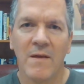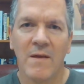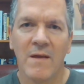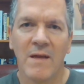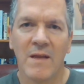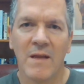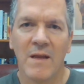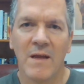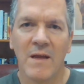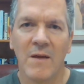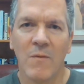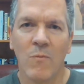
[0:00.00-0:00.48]

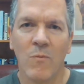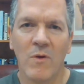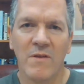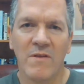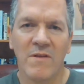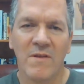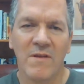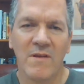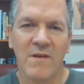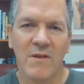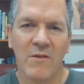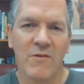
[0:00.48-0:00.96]
And I
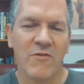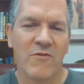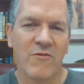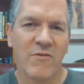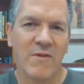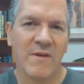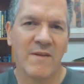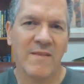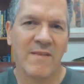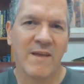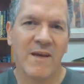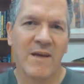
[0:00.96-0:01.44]
want to
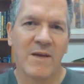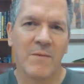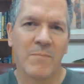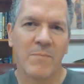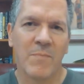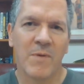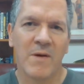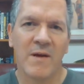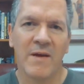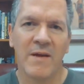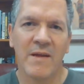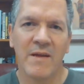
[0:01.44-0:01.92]
illustrate that
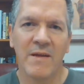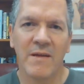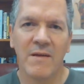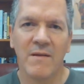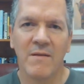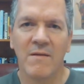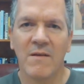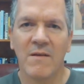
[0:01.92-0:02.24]
by